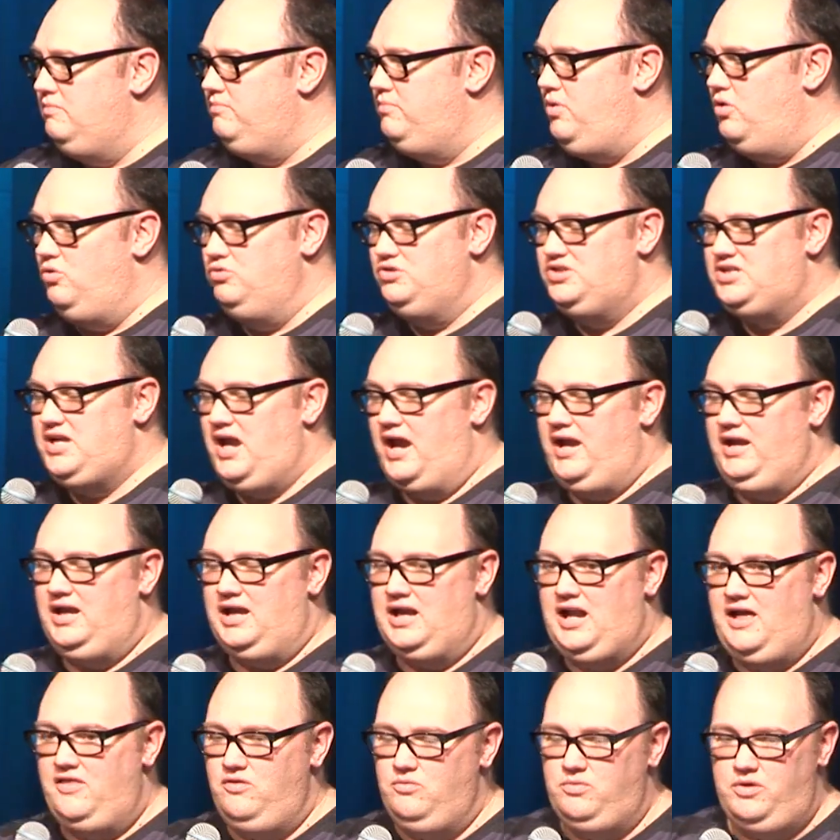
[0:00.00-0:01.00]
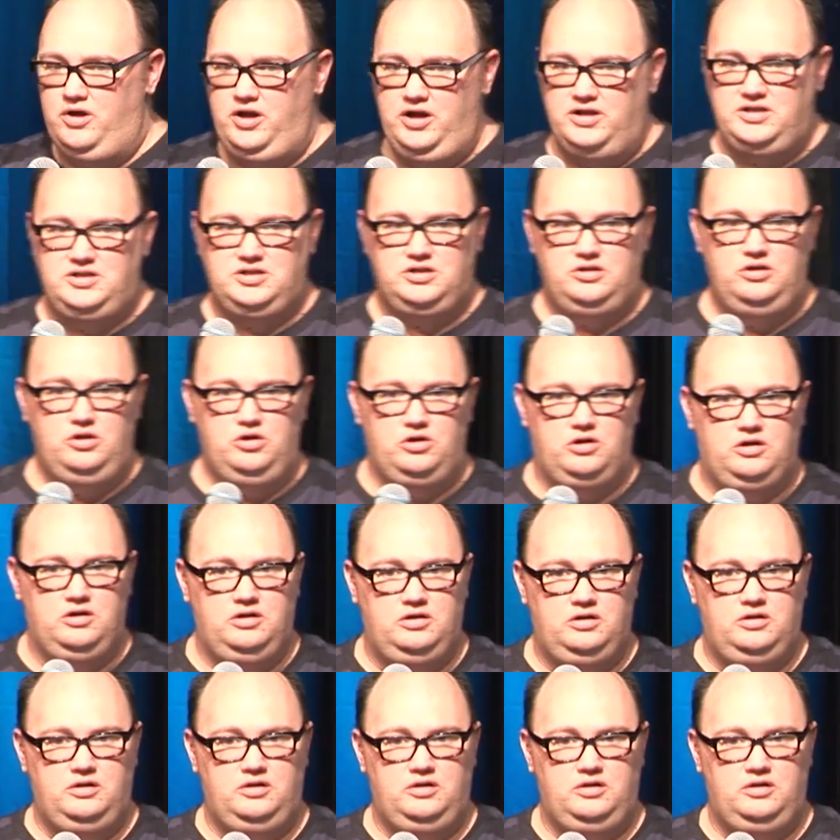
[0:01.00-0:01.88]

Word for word: Paul's saying, in other words, look,